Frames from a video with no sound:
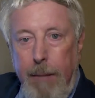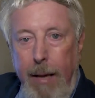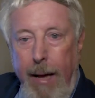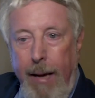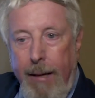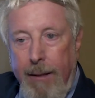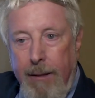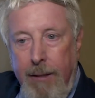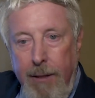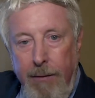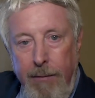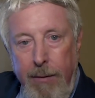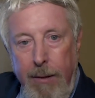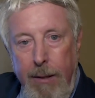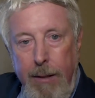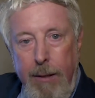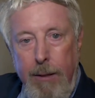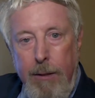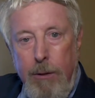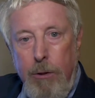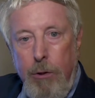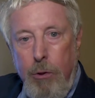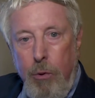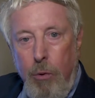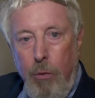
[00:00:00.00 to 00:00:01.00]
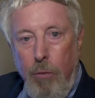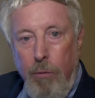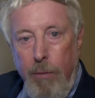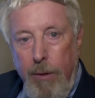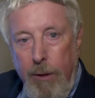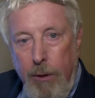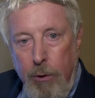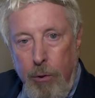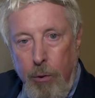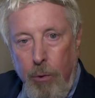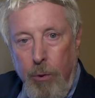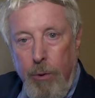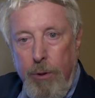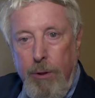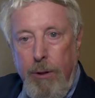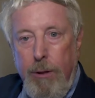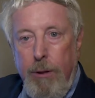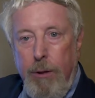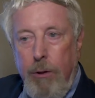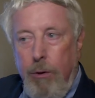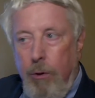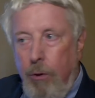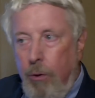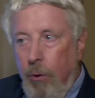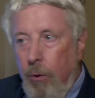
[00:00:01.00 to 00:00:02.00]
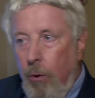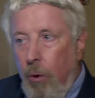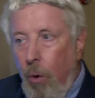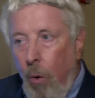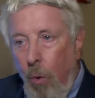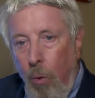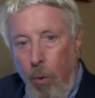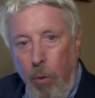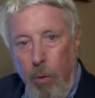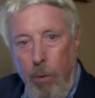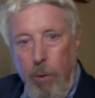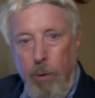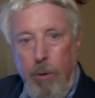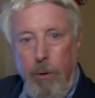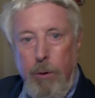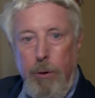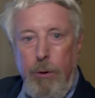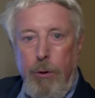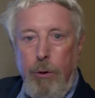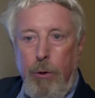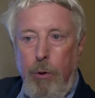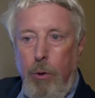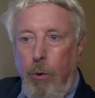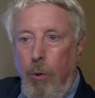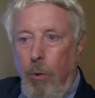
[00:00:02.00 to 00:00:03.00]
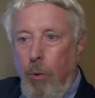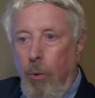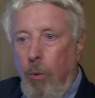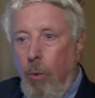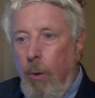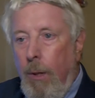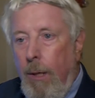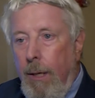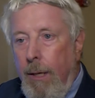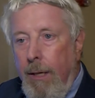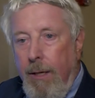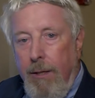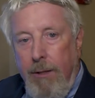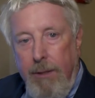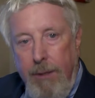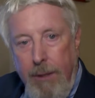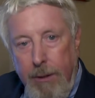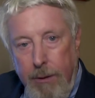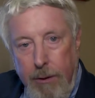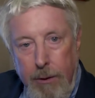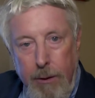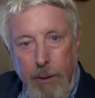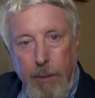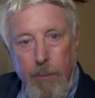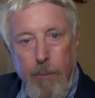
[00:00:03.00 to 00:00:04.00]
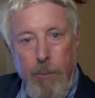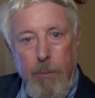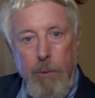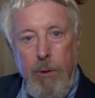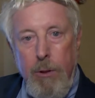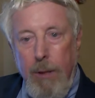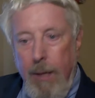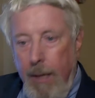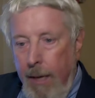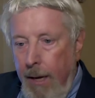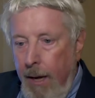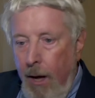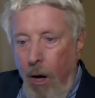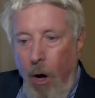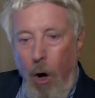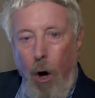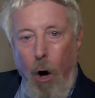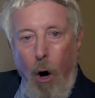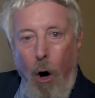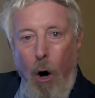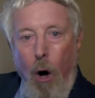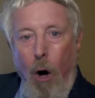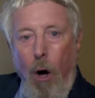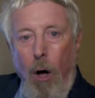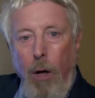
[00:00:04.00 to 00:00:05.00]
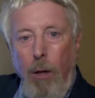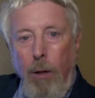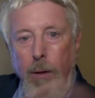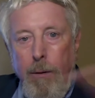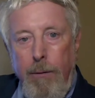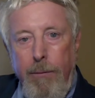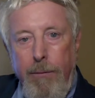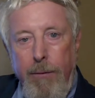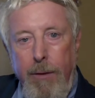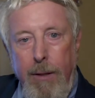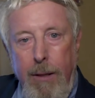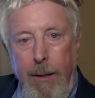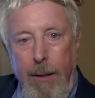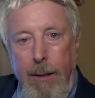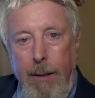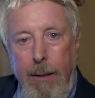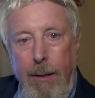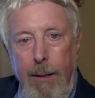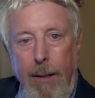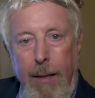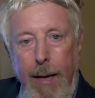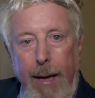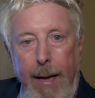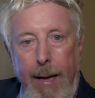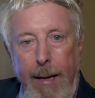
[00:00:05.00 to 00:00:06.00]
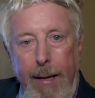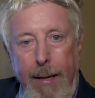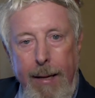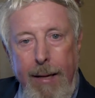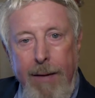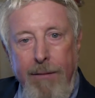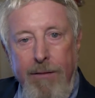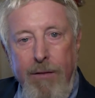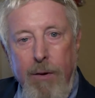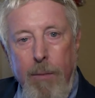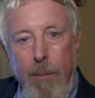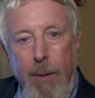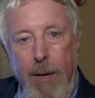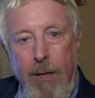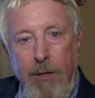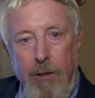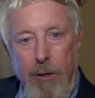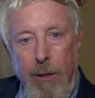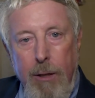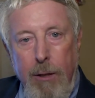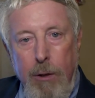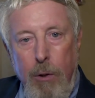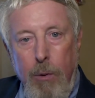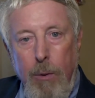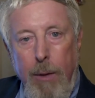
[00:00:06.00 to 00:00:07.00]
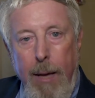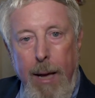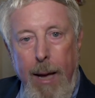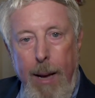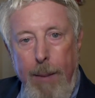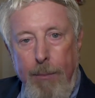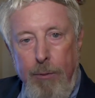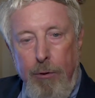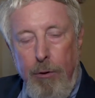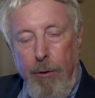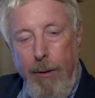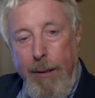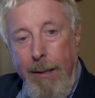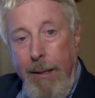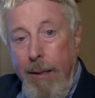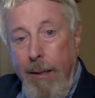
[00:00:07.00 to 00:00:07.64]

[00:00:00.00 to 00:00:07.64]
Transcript: activities to resources, to goals, to systems. All of the information that you capture